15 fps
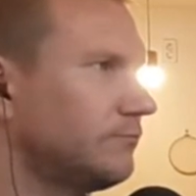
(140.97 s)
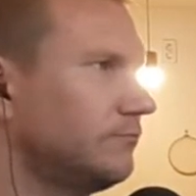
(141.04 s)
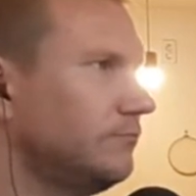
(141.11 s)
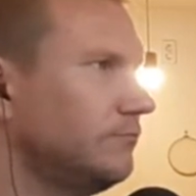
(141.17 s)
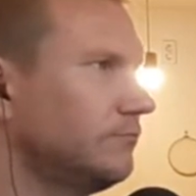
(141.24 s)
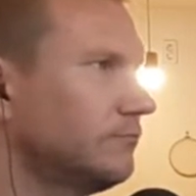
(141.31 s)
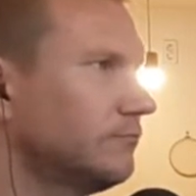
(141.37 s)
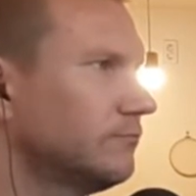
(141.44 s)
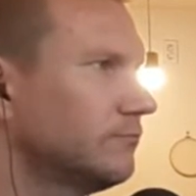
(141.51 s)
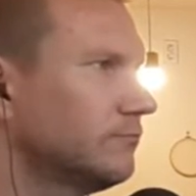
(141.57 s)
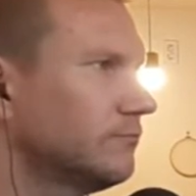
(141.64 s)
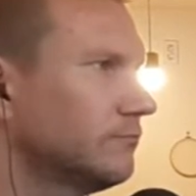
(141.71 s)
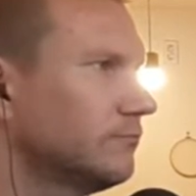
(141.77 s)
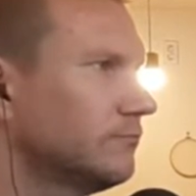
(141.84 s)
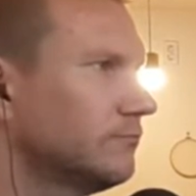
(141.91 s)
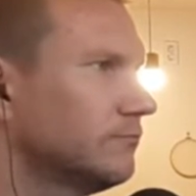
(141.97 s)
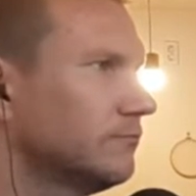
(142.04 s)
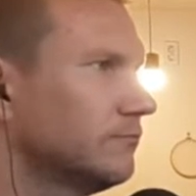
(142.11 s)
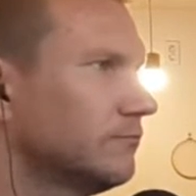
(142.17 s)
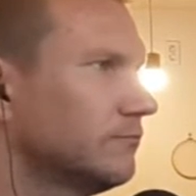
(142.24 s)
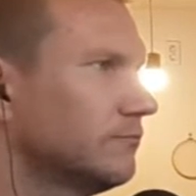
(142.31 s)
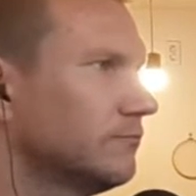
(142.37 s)

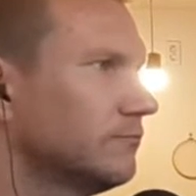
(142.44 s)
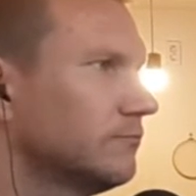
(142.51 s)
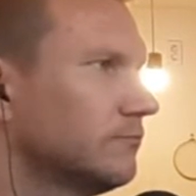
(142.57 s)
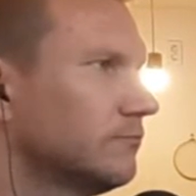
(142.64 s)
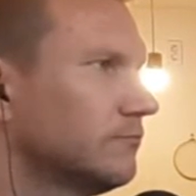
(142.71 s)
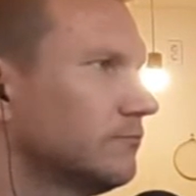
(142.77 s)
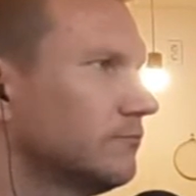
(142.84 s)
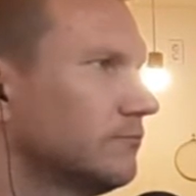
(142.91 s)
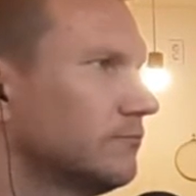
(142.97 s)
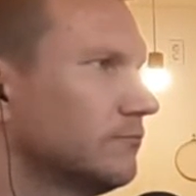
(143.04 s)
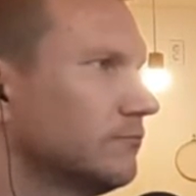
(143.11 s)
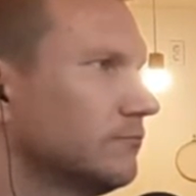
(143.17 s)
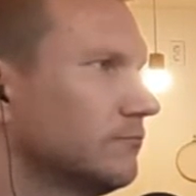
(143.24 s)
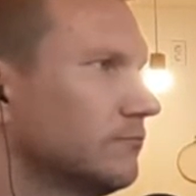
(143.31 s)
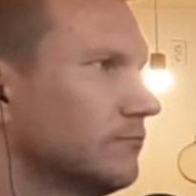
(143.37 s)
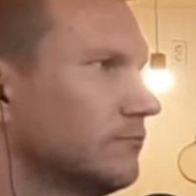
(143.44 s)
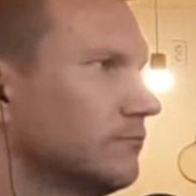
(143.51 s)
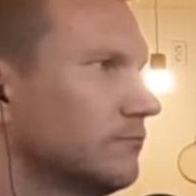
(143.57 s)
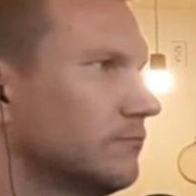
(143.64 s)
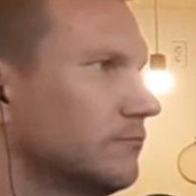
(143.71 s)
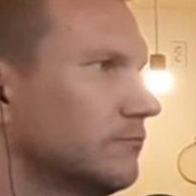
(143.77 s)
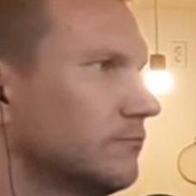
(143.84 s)

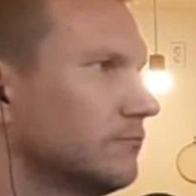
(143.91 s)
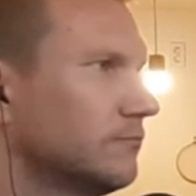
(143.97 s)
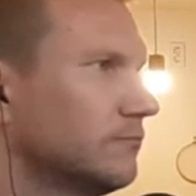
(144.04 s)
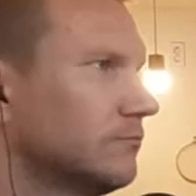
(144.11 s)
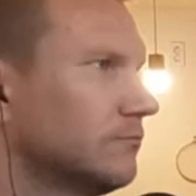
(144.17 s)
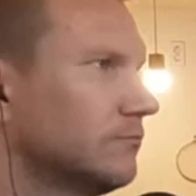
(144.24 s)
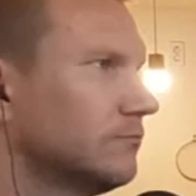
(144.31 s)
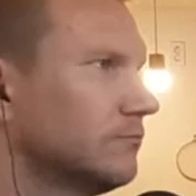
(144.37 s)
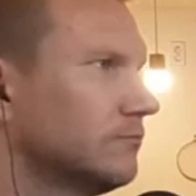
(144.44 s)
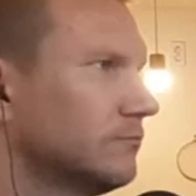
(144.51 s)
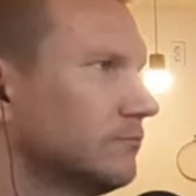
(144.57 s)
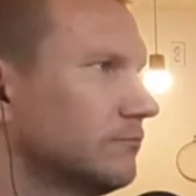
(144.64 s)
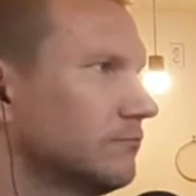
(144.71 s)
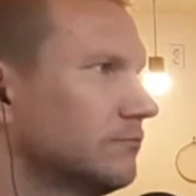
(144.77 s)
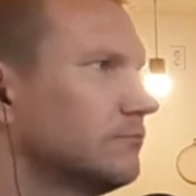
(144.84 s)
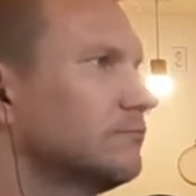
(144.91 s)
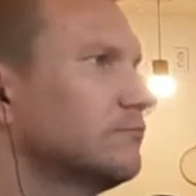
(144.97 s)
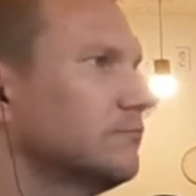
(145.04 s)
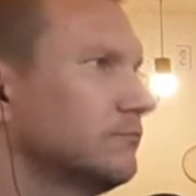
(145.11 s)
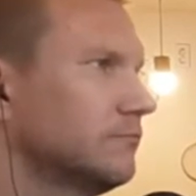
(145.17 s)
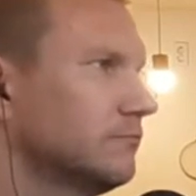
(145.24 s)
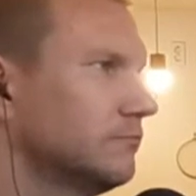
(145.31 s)

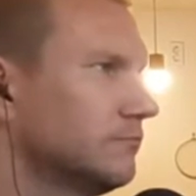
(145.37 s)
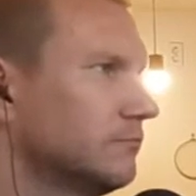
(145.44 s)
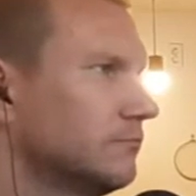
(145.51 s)
No words are spoken by the person on screen.